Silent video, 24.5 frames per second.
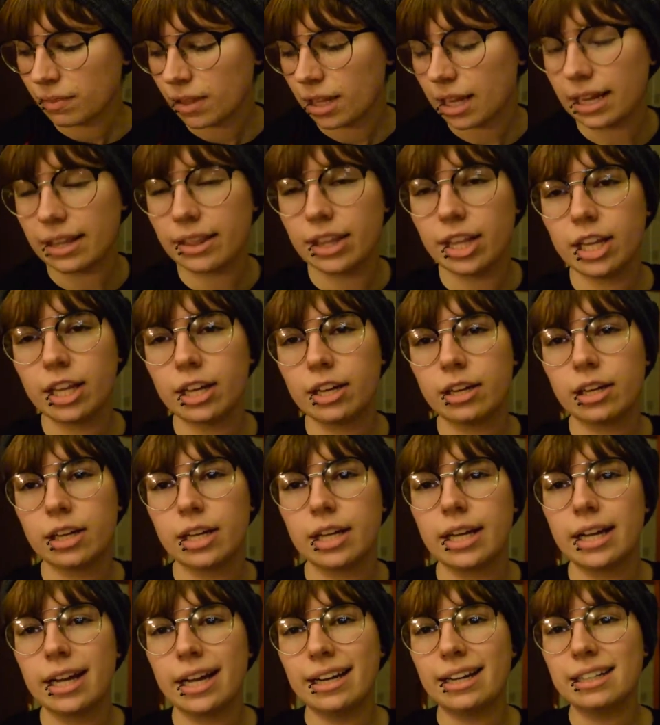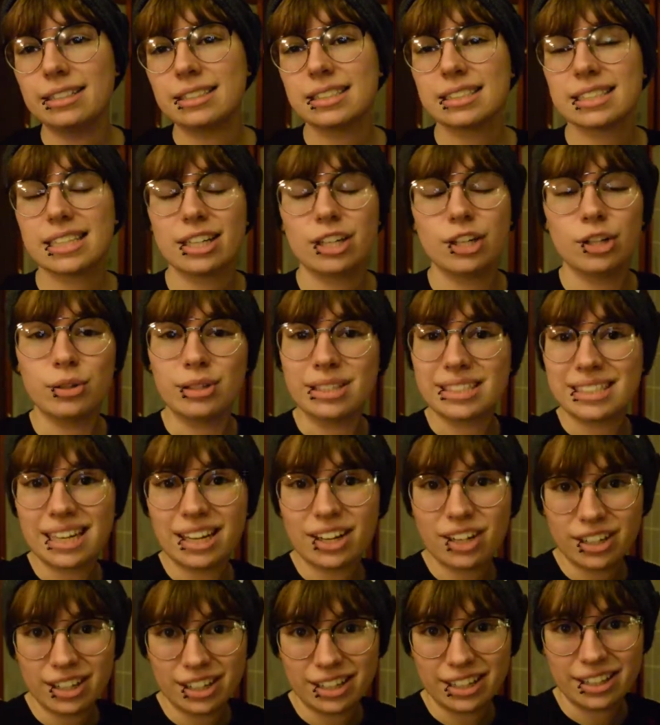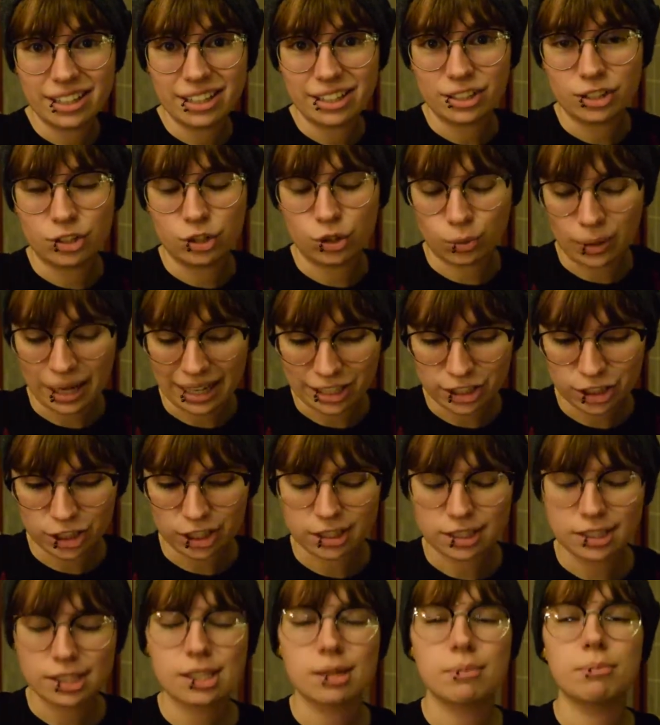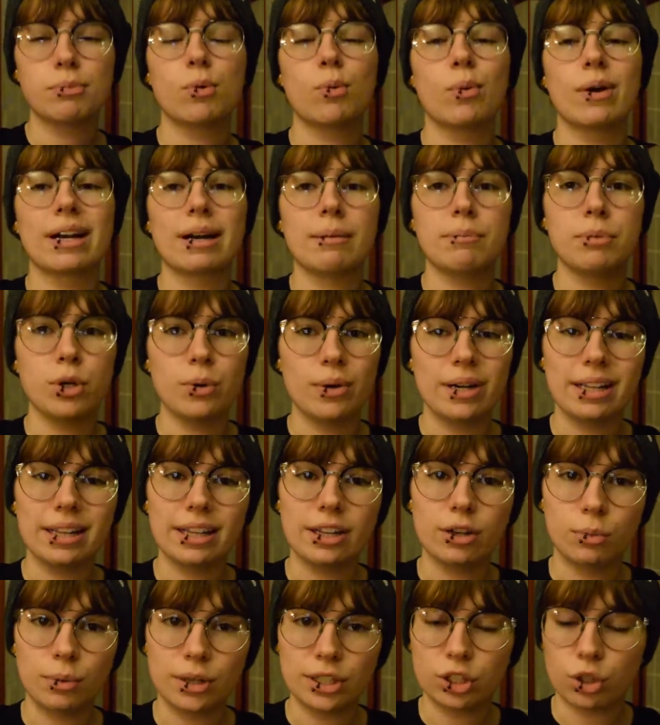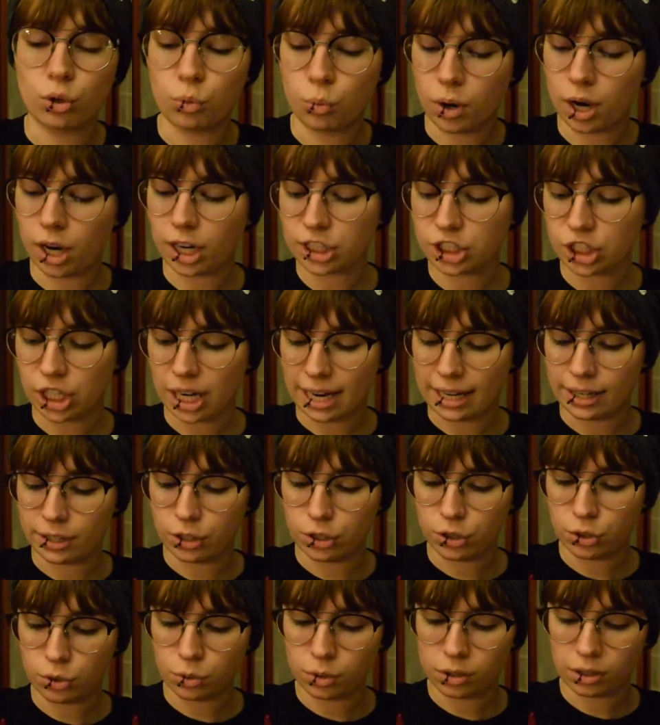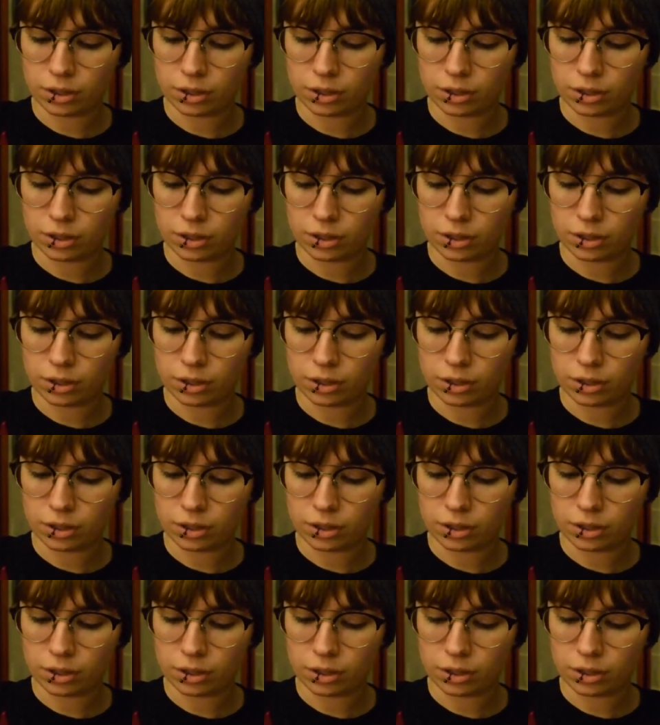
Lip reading: And then it doesn't say to do this in the directions, but when I'm doing the original wash, I do